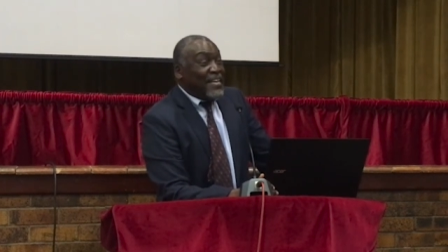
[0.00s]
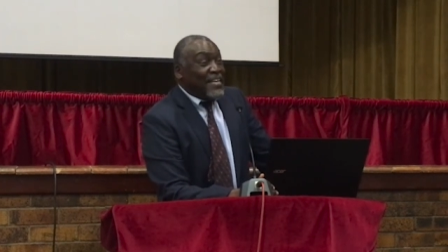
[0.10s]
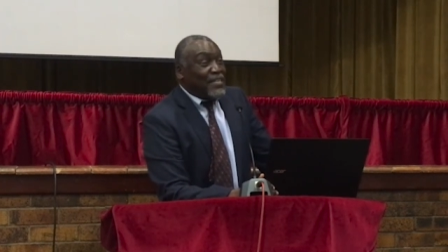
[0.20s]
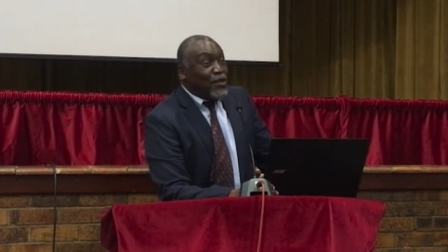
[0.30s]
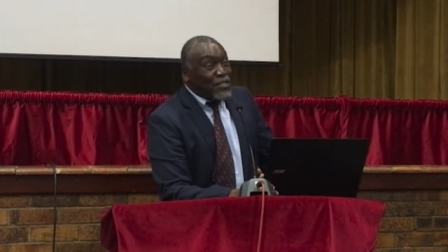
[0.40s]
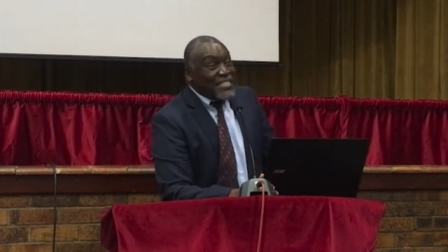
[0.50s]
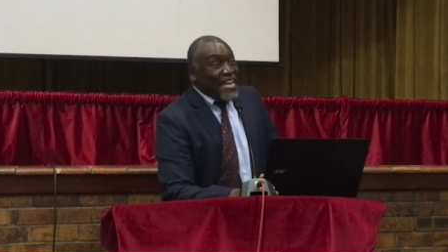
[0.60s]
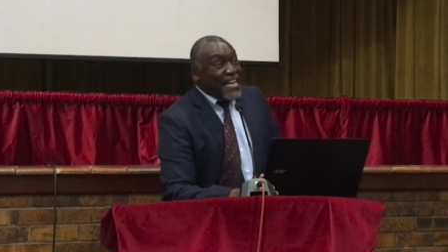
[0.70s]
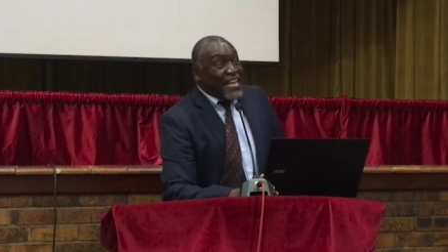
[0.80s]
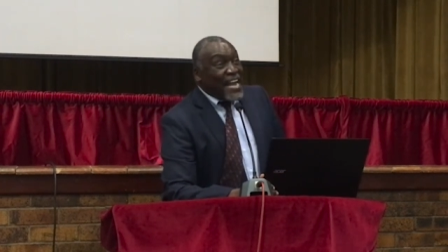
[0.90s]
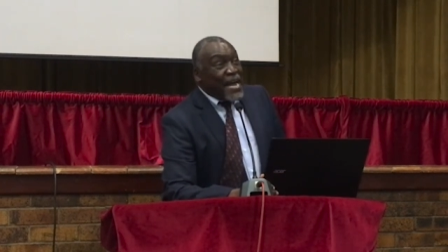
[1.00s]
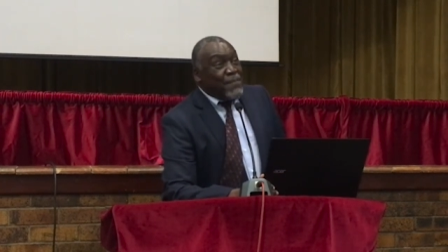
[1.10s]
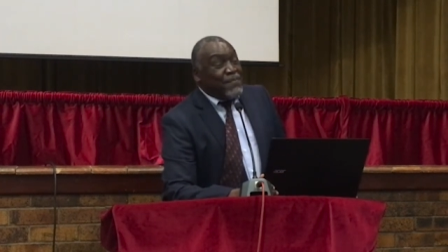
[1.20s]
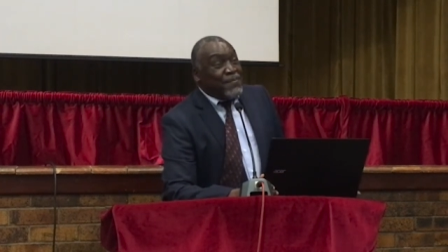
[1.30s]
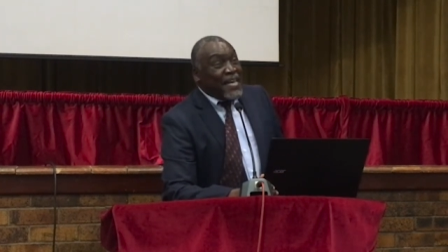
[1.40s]
it looks like
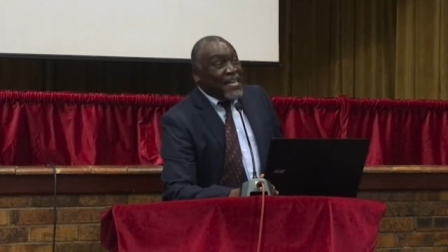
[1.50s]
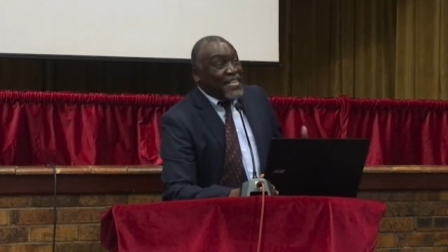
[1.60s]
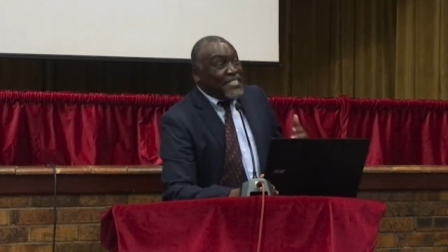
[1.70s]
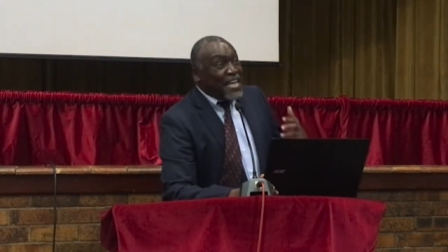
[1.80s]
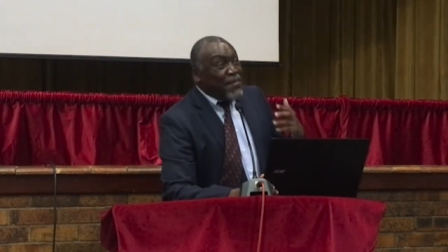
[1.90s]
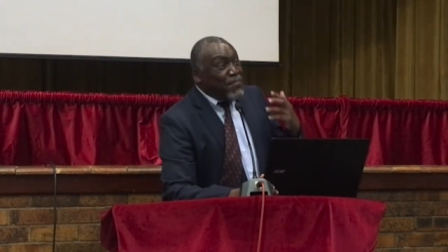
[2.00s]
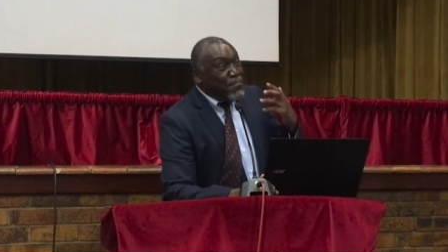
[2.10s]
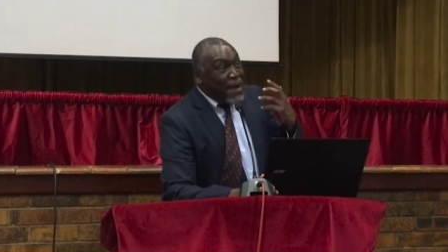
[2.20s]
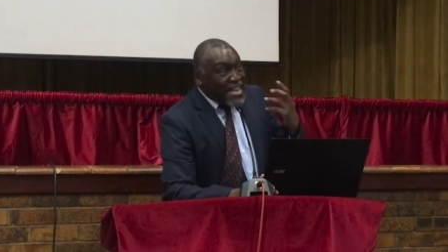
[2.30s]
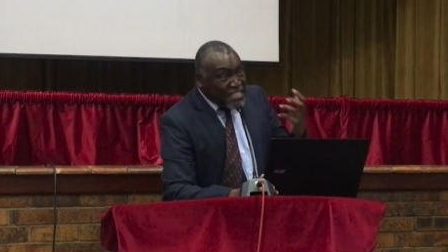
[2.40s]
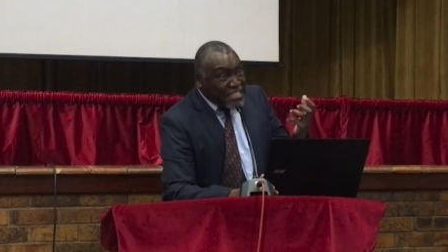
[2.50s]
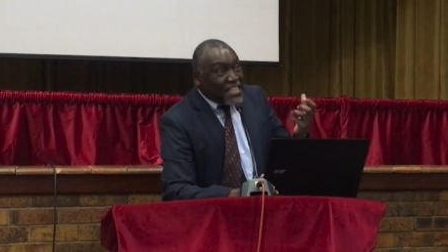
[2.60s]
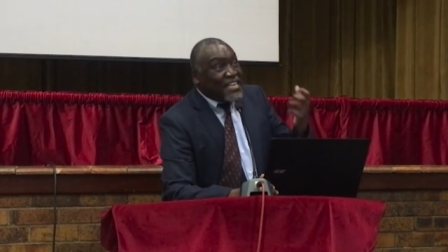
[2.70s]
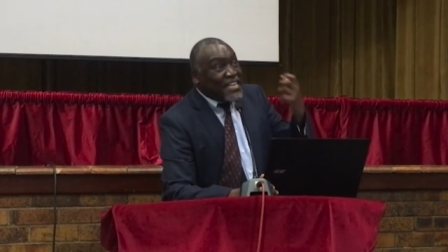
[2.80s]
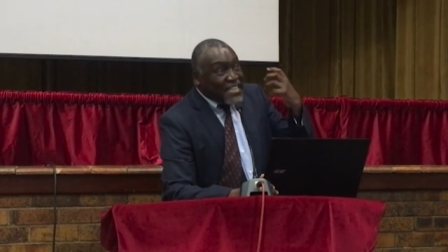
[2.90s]
uh, there is a much
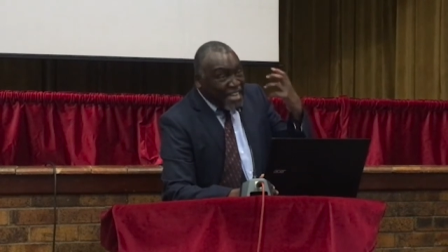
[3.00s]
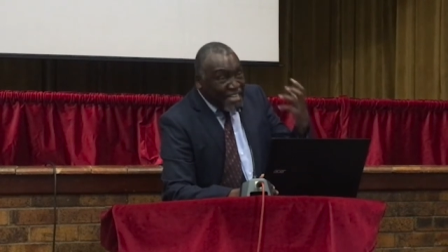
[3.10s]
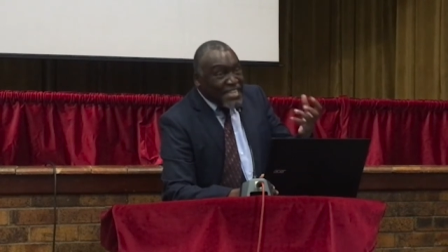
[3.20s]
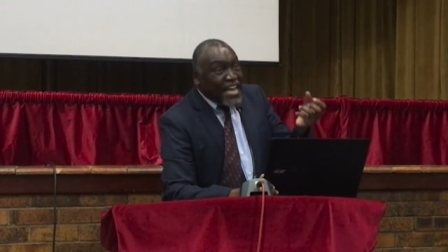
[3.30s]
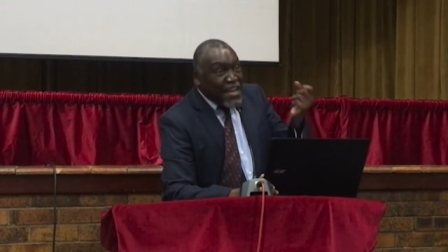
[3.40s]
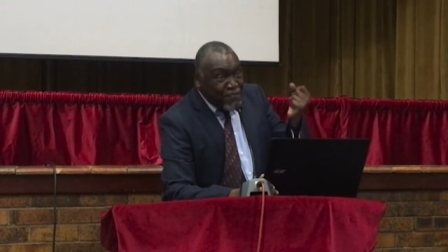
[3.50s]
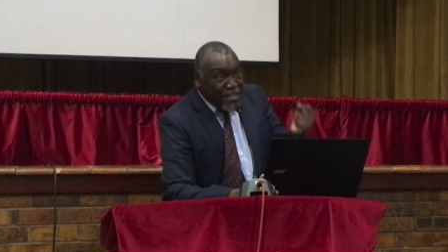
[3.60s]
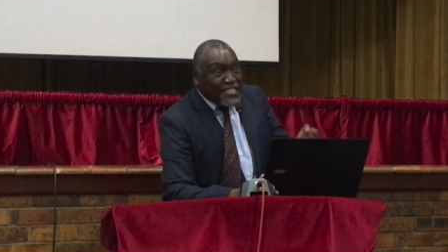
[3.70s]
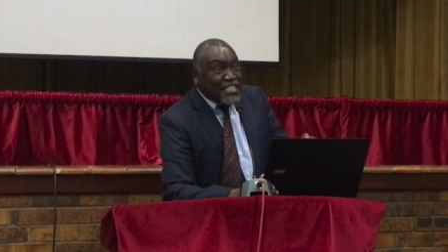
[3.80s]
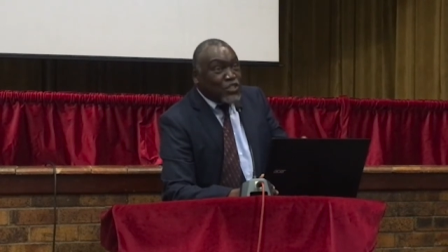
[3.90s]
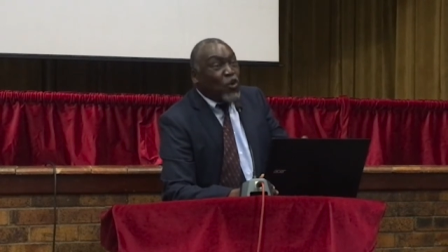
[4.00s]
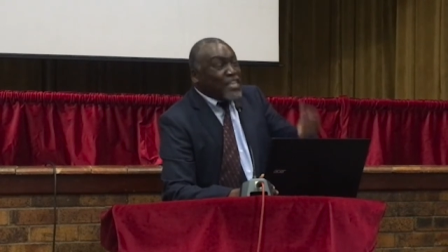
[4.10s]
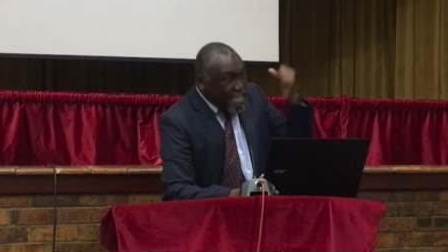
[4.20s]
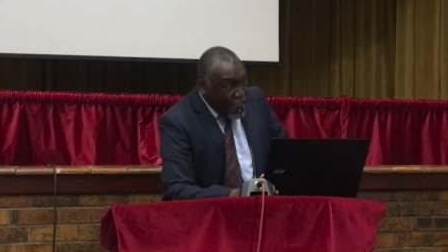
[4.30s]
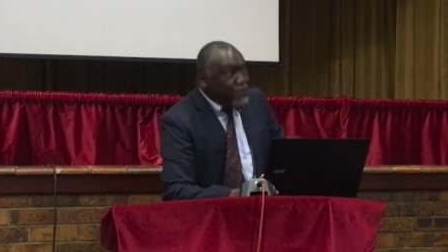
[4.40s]
greater emphasis
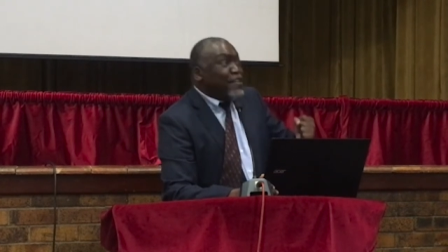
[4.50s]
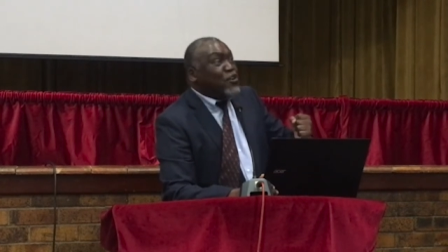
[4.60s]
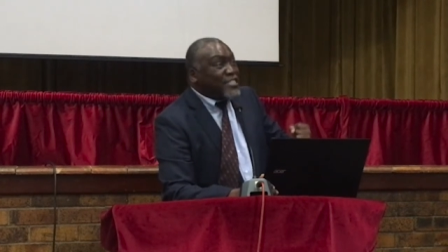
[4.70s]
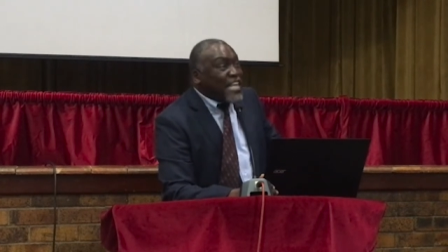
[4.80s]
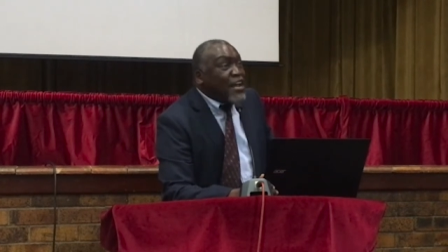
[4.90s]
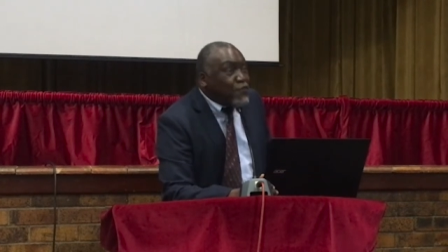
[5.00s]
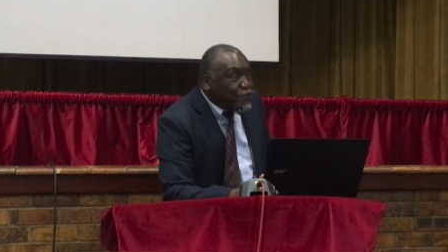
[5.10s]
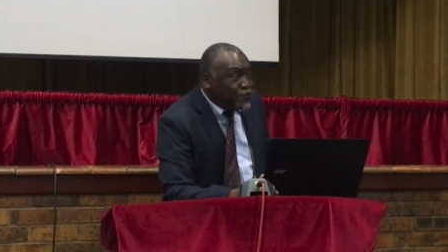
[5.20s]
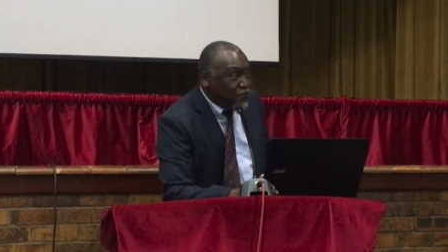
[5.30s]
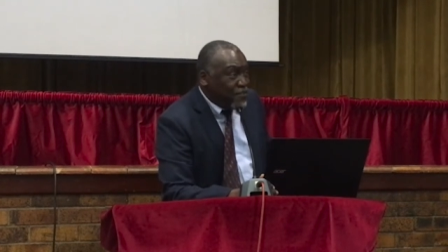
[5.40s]
on loving yourself.